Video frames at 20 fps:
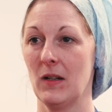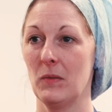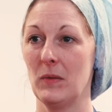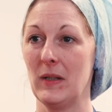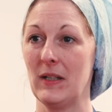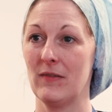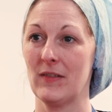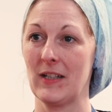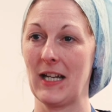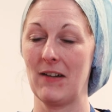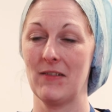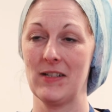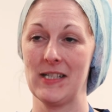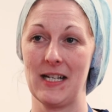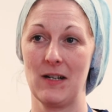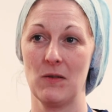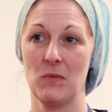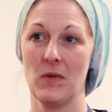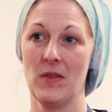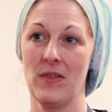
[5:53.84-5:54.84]
We've carried
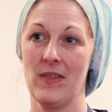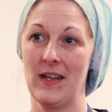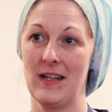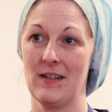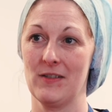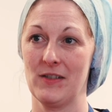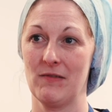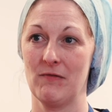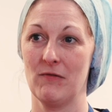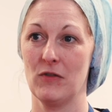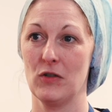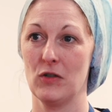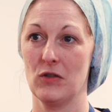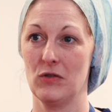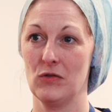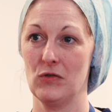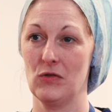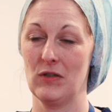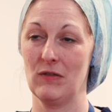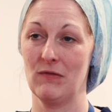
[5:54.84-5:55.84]
out
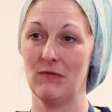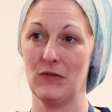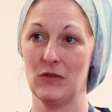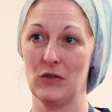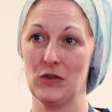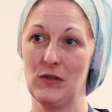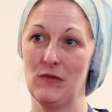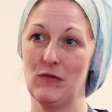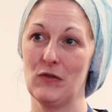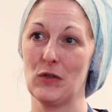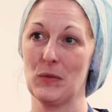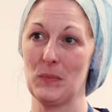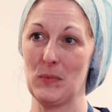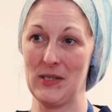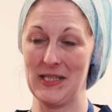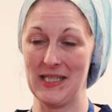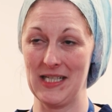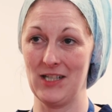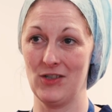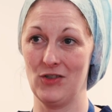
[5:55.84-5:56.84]
1,444
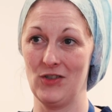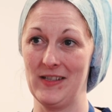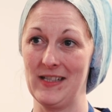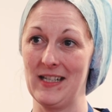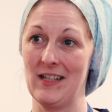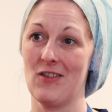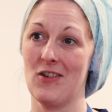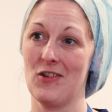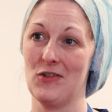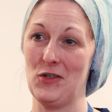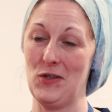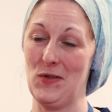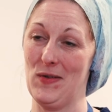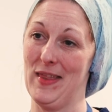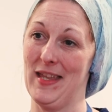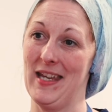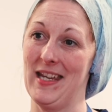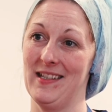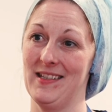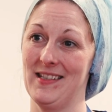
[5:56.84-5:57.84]
procedures in our new
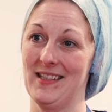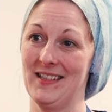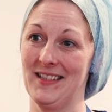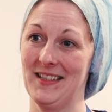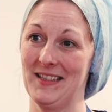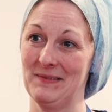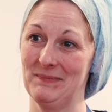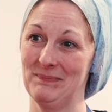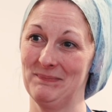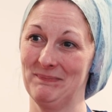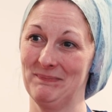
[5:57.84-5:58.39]
theatres.